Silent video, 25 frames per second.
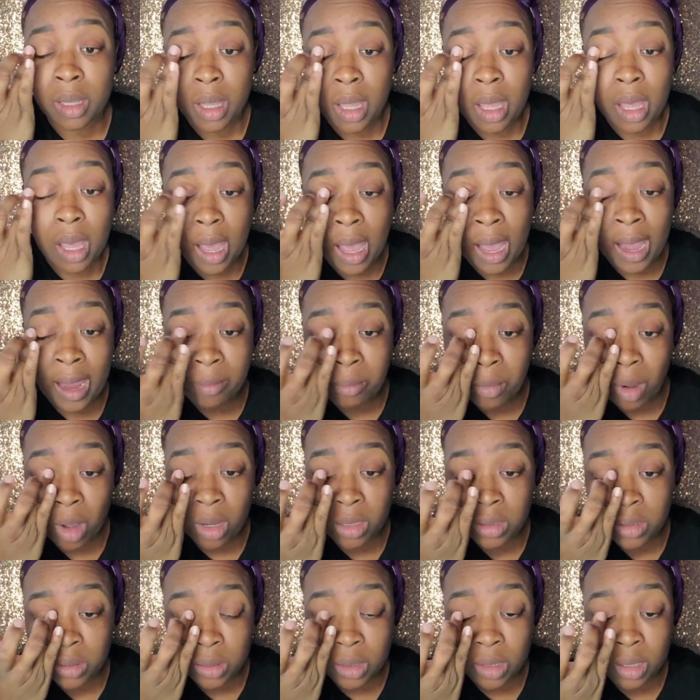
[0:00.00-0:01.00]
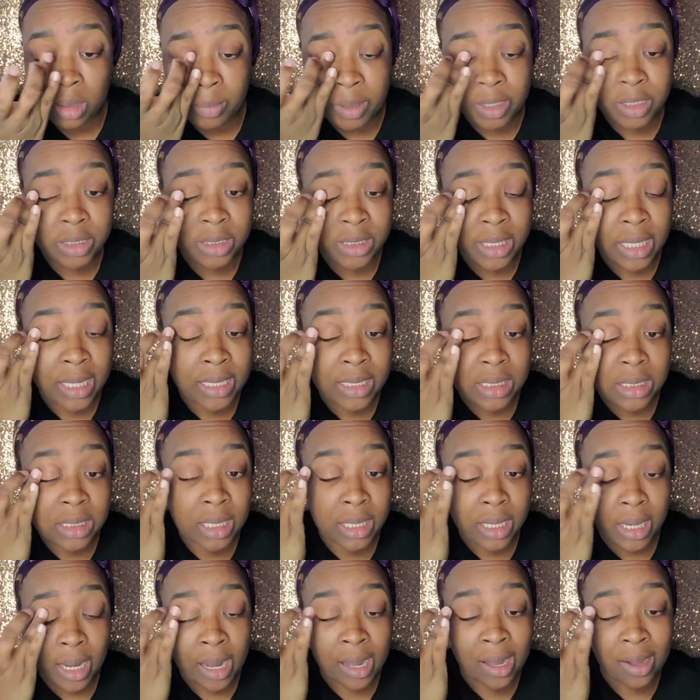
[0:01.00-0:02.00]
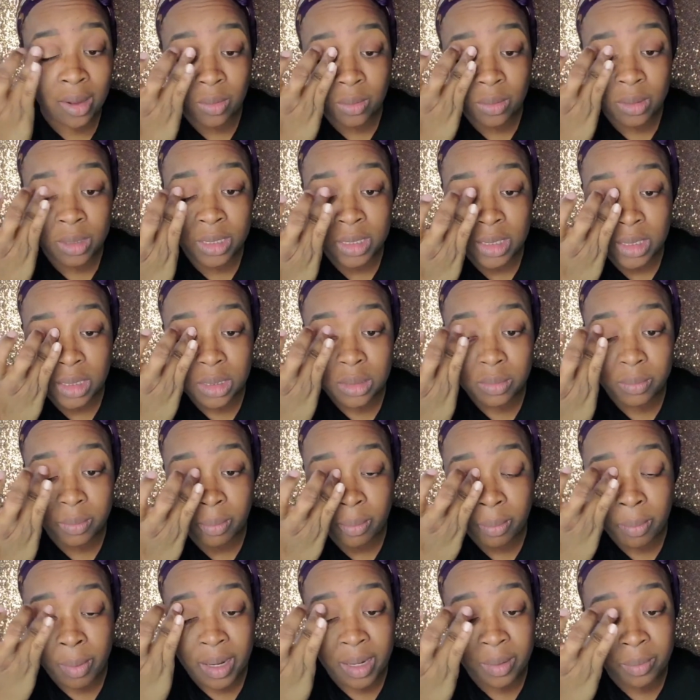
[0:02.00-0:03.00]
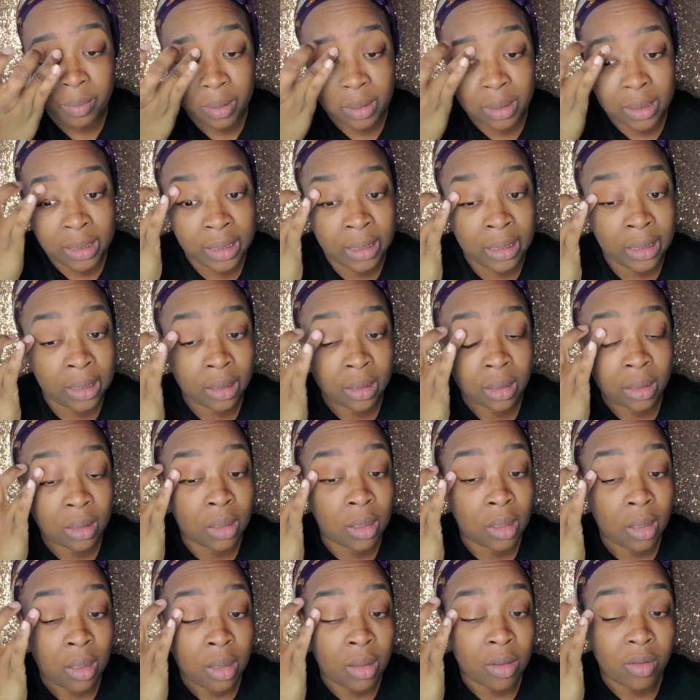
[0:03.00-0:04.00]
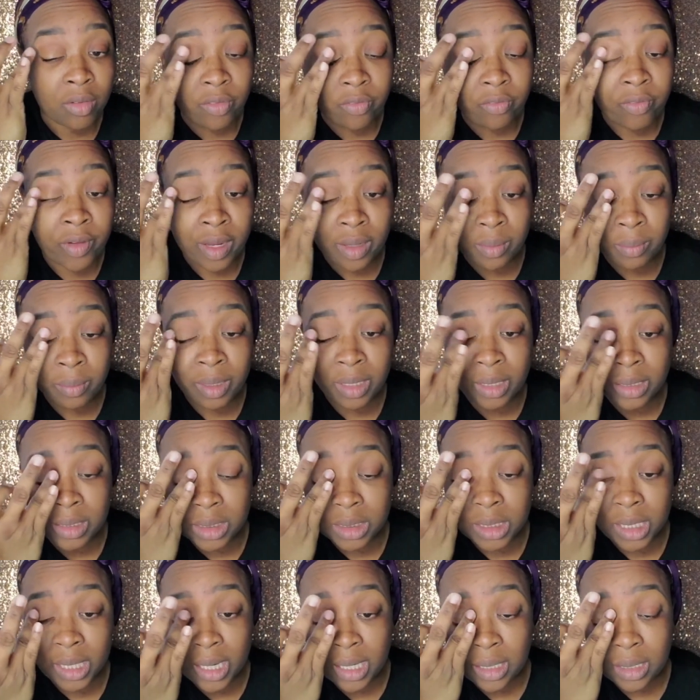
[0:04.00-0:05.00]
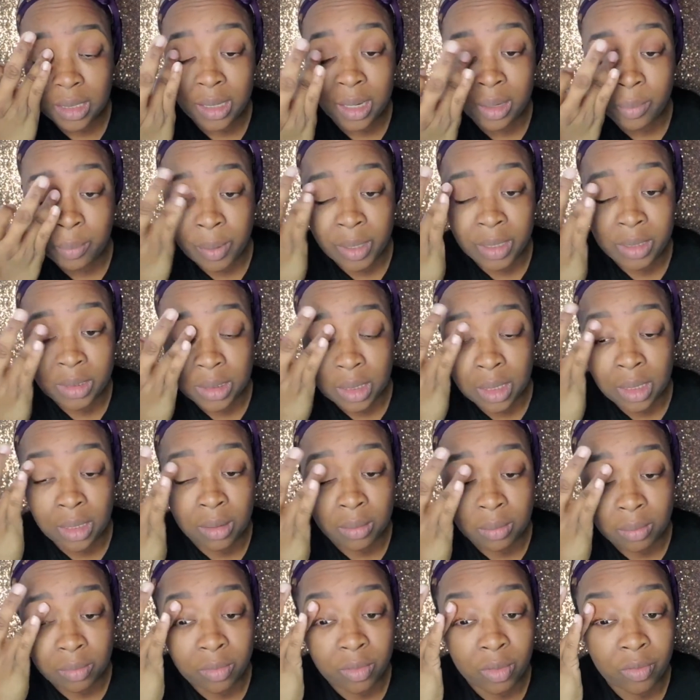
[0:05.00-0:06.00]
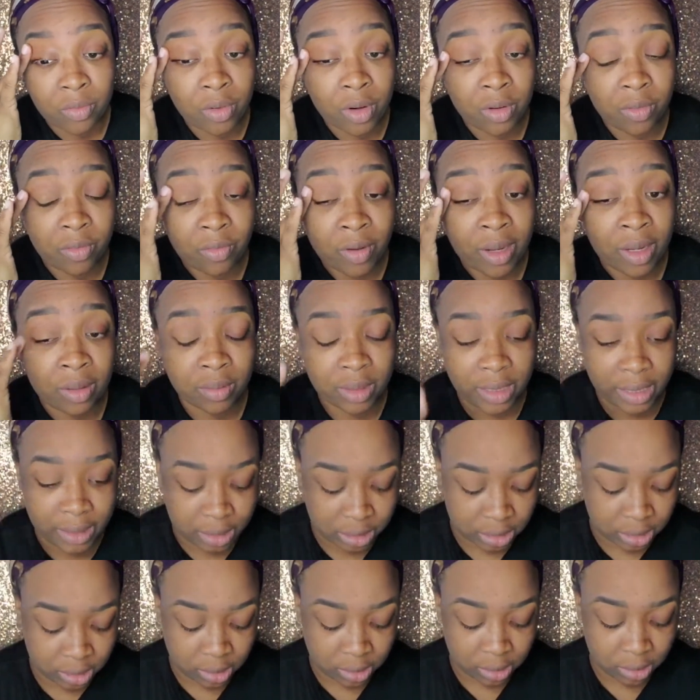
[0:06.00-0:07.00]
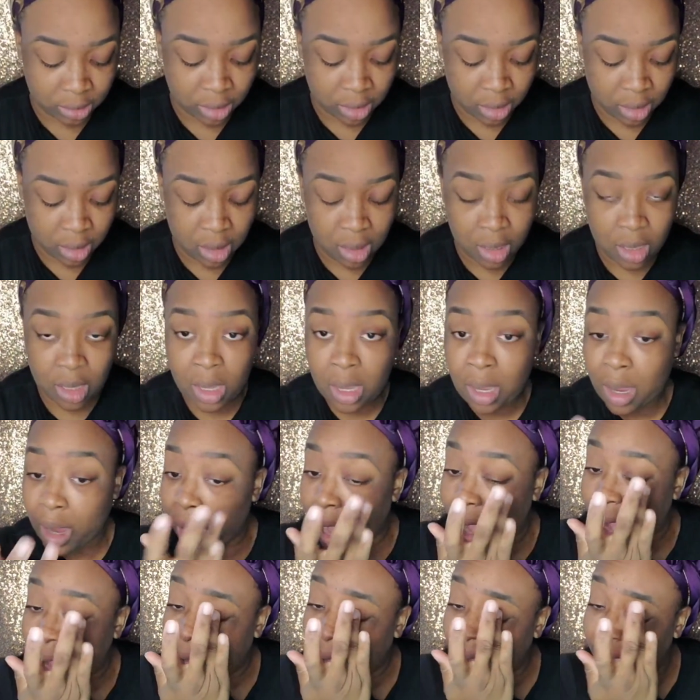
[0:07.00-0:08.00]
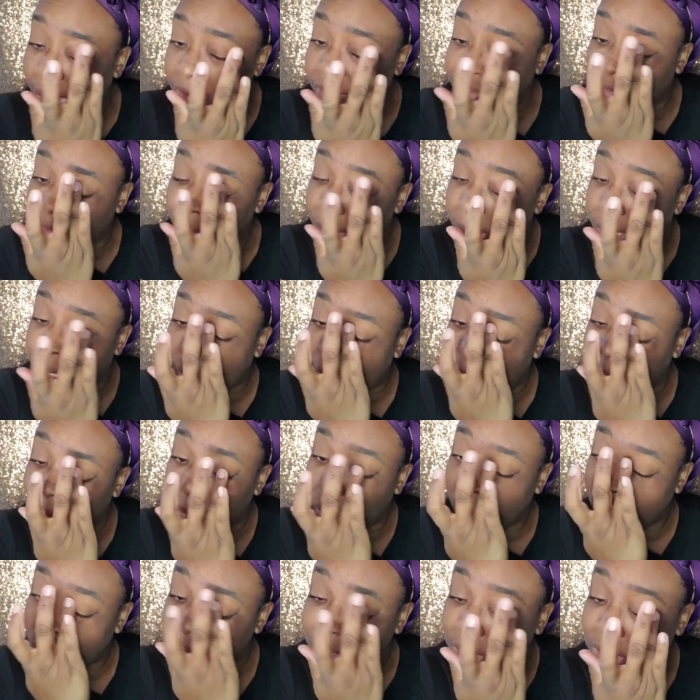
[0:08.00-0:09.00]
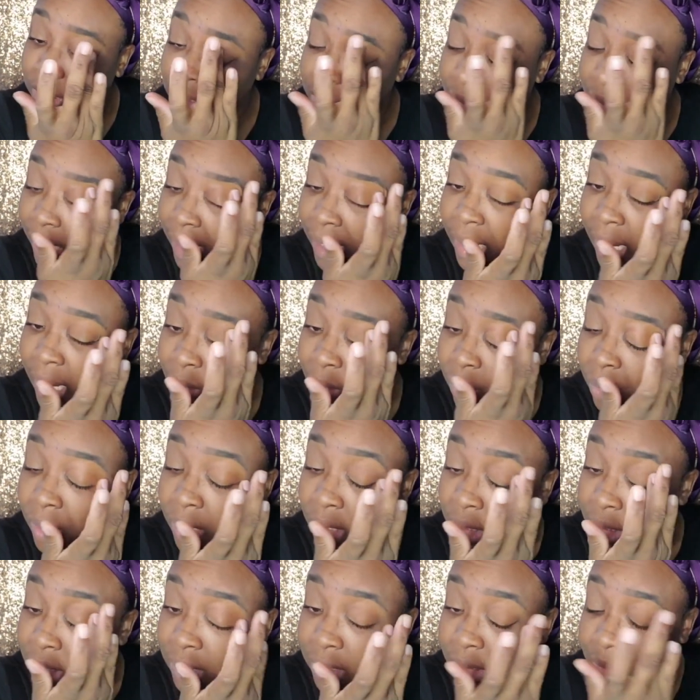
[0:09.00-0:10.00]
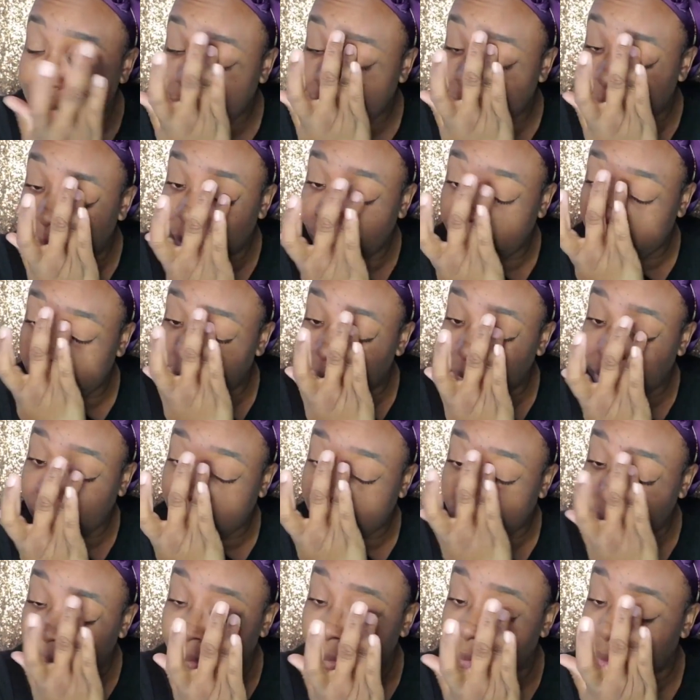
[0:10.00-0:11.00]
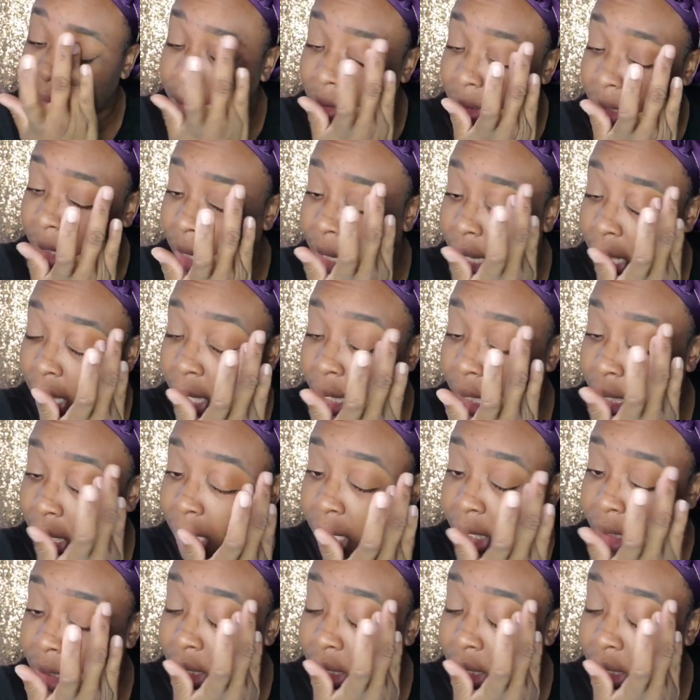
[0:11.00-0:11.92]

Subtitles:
I'm also going to be testing out this Maybelline Fit Me shade that I picked up for foundation. I forgot what shade I was with them, and